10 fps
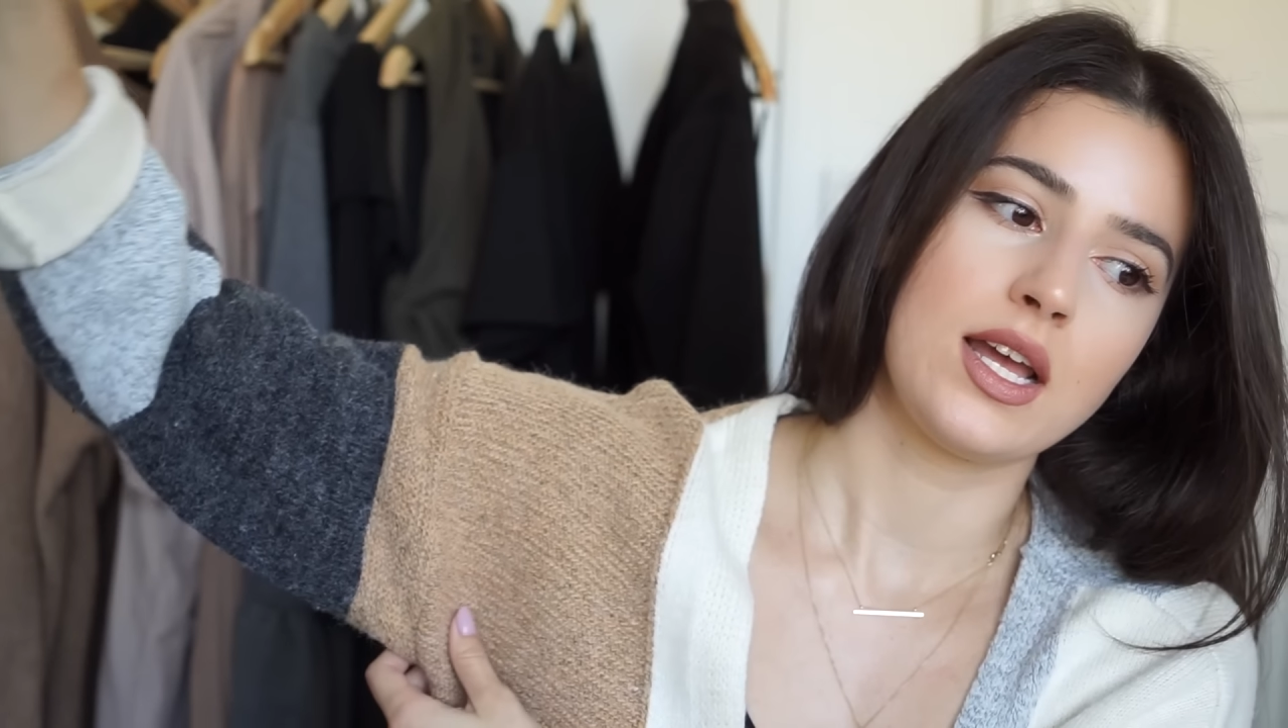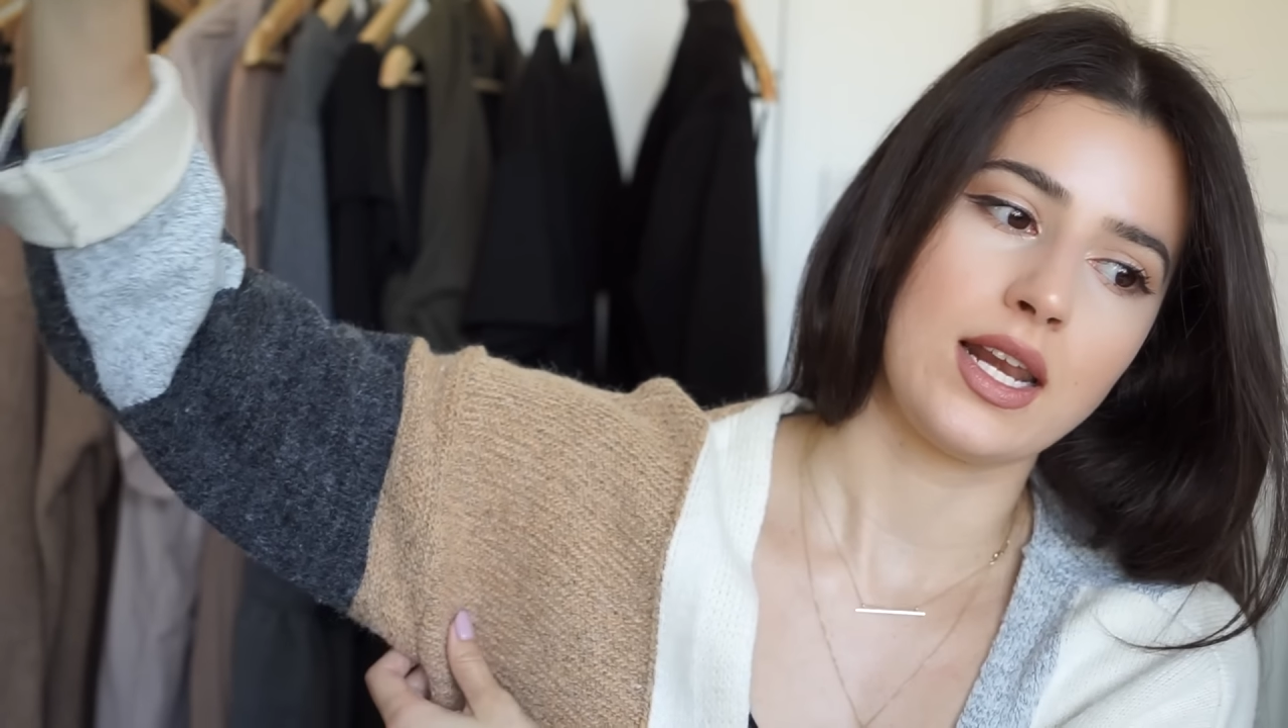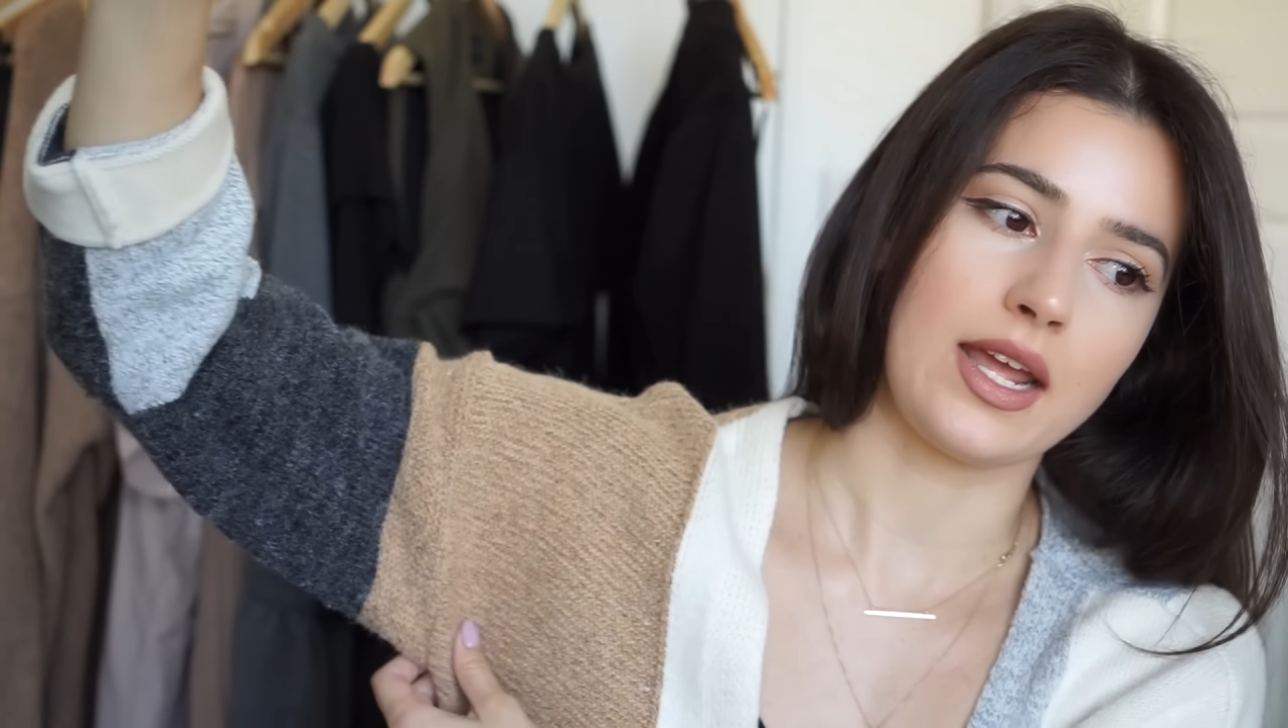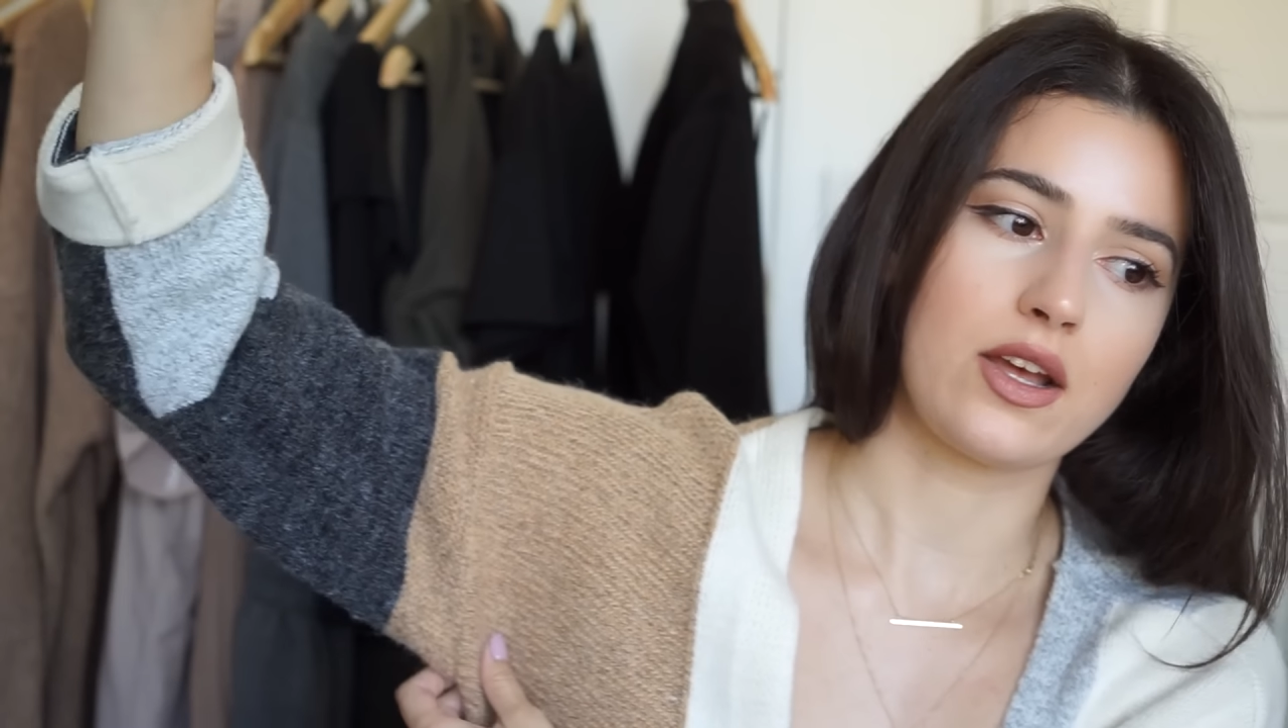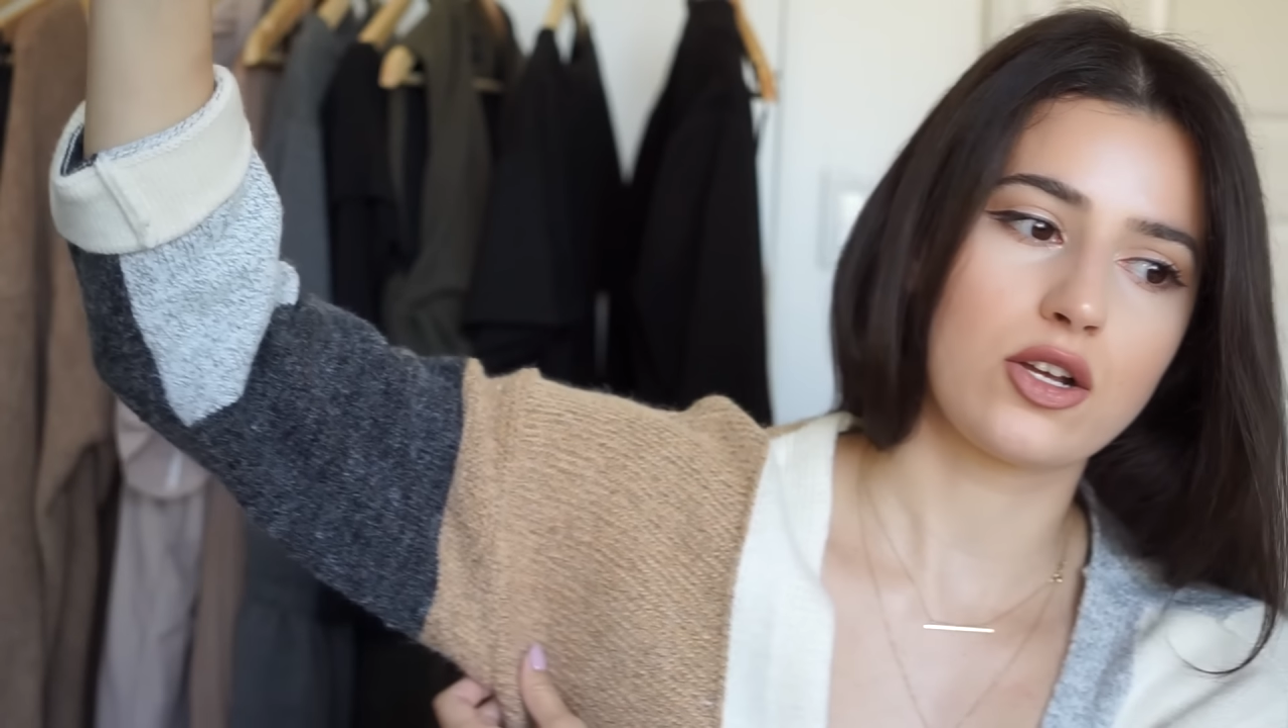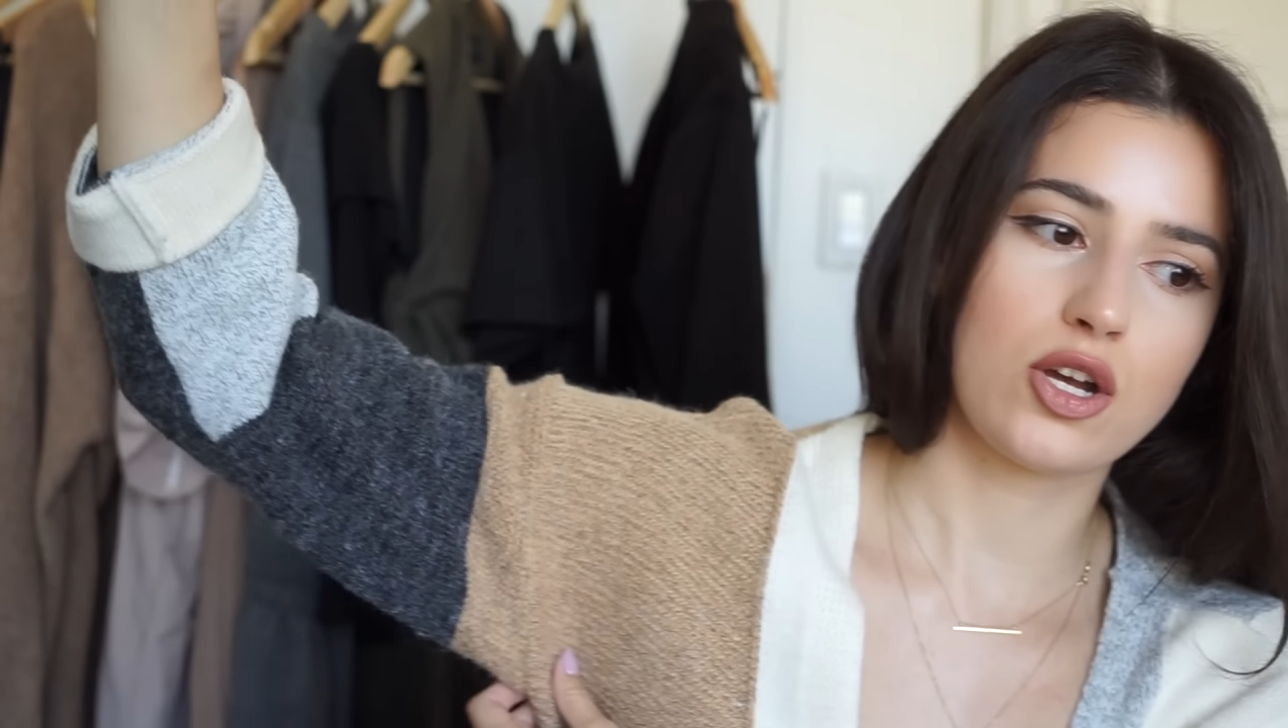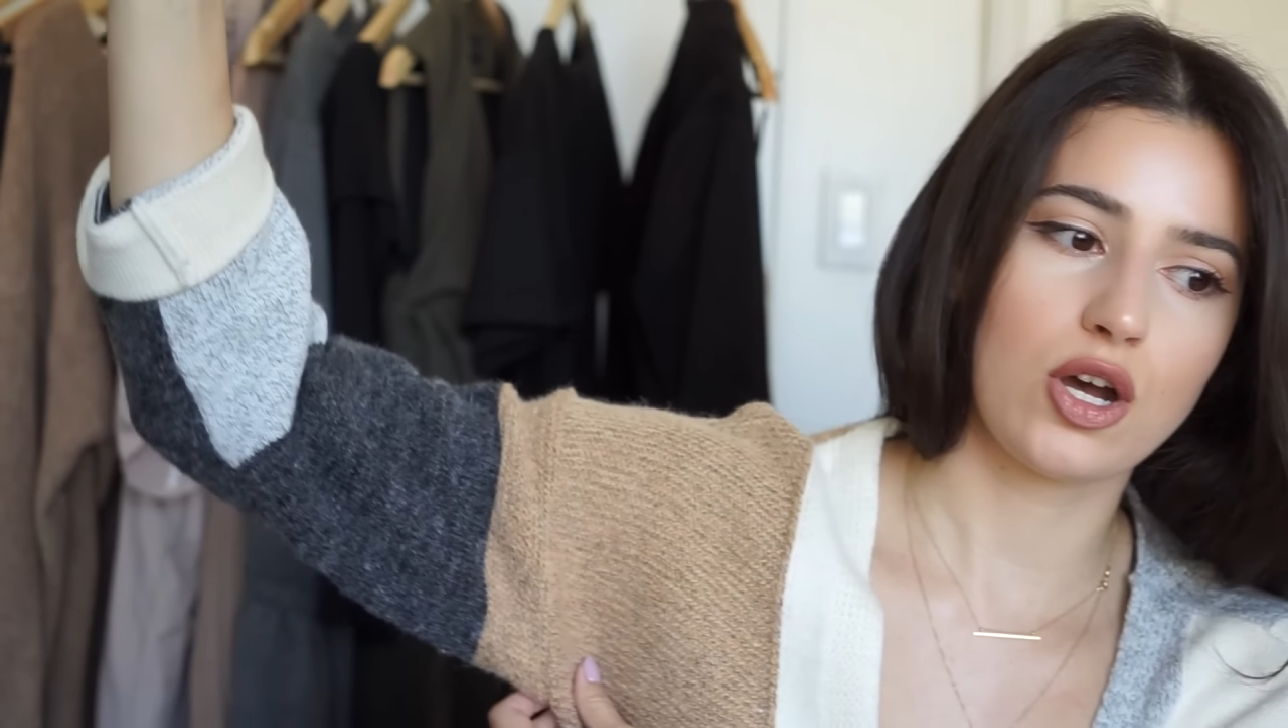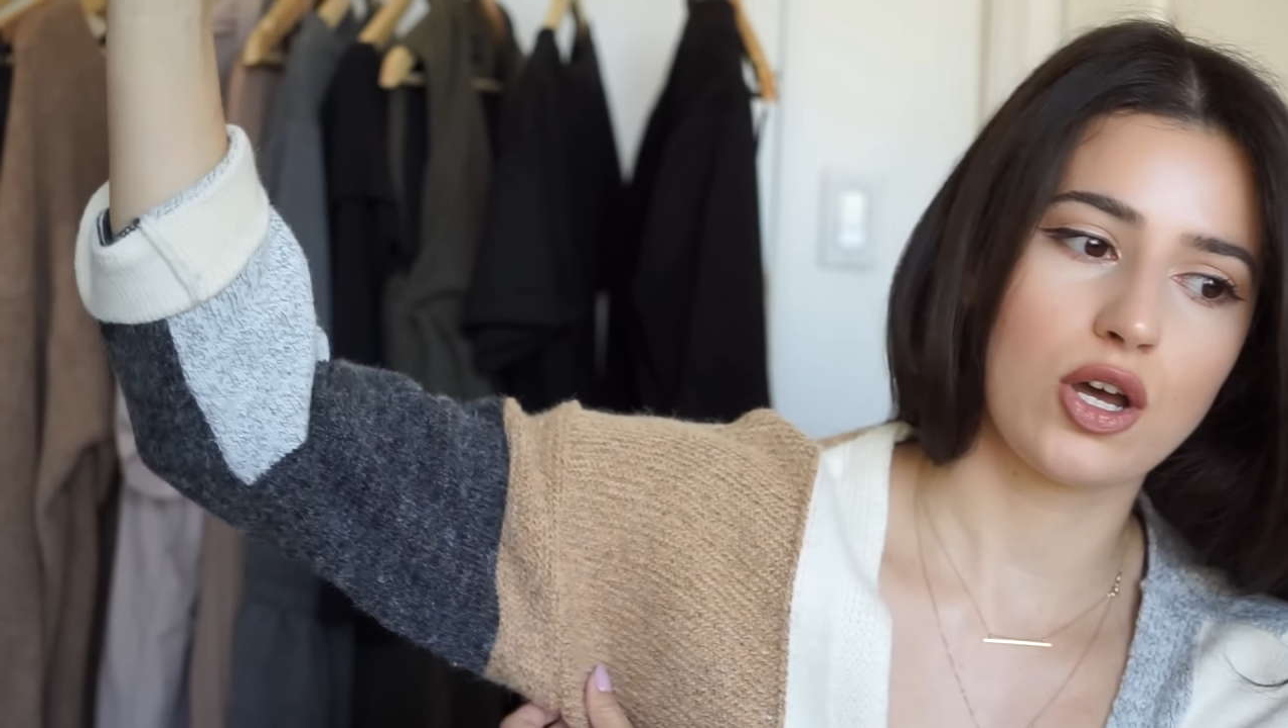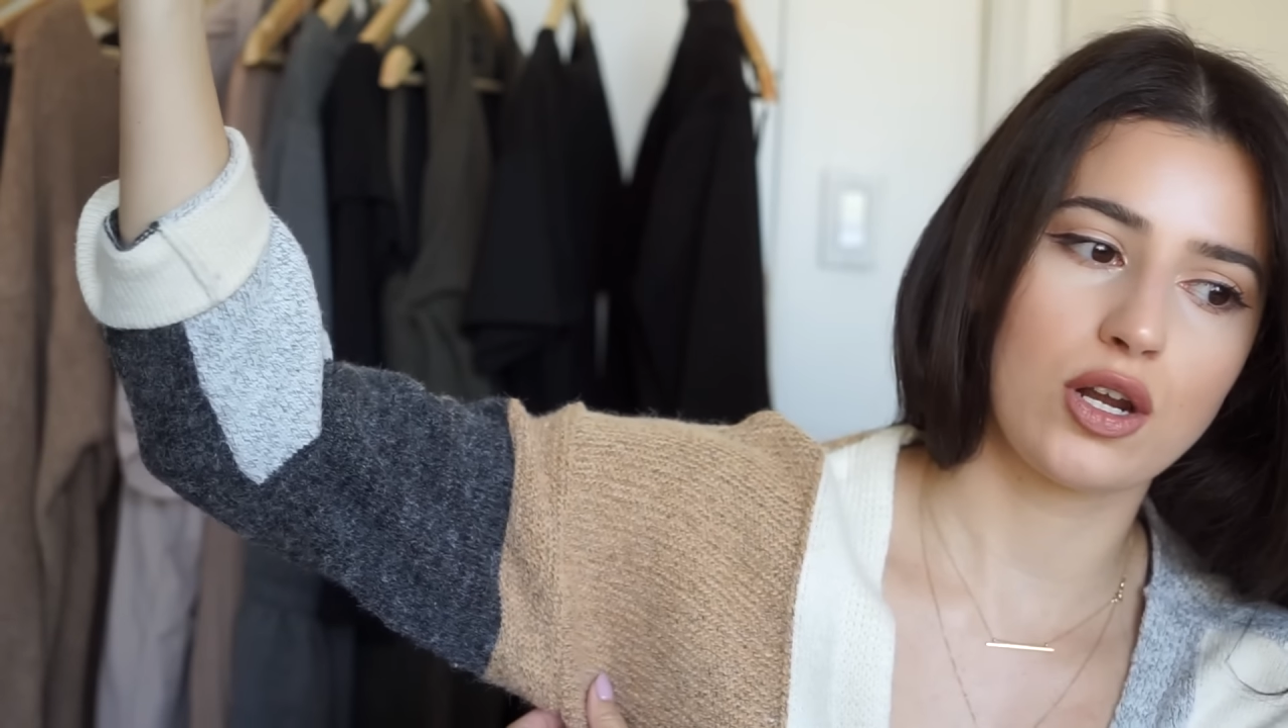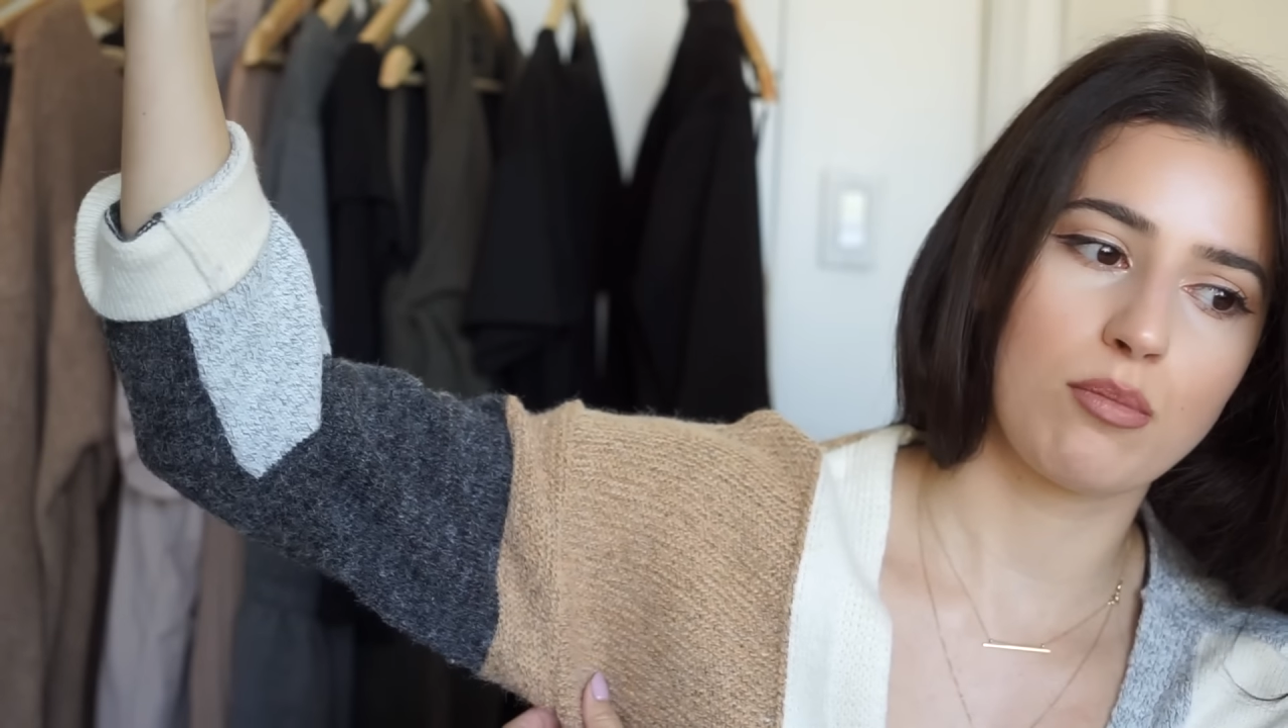like
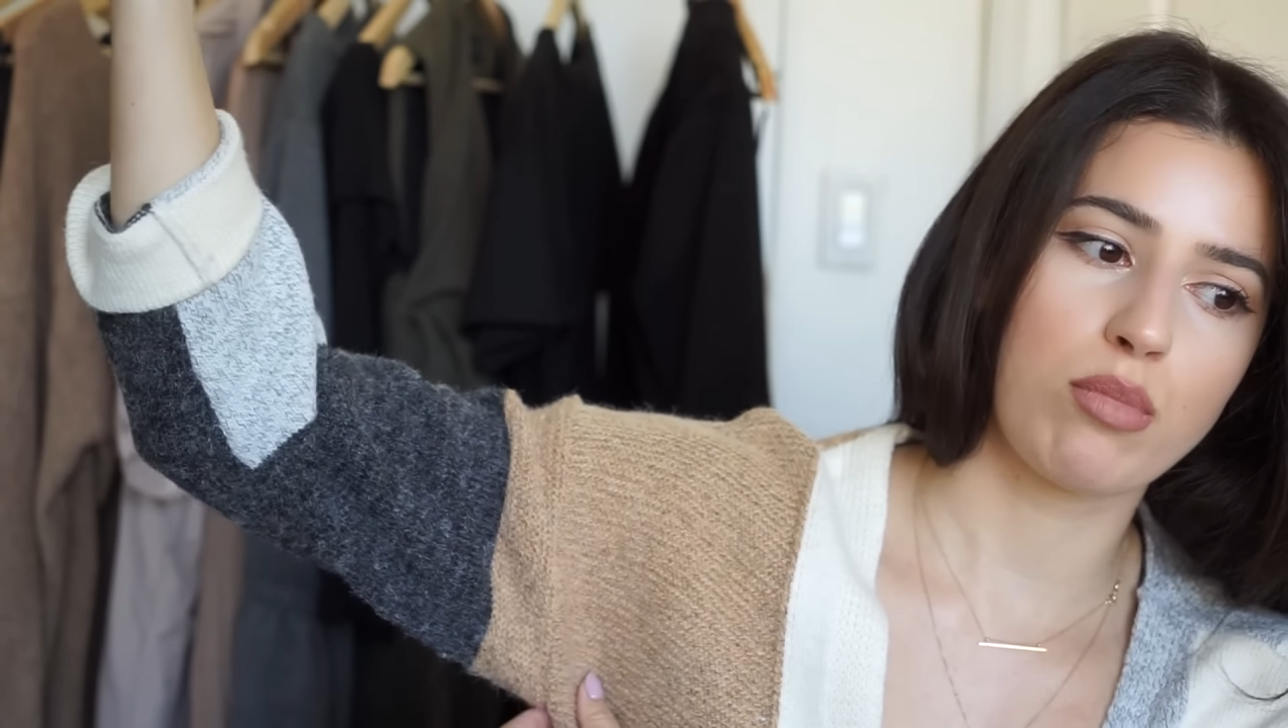color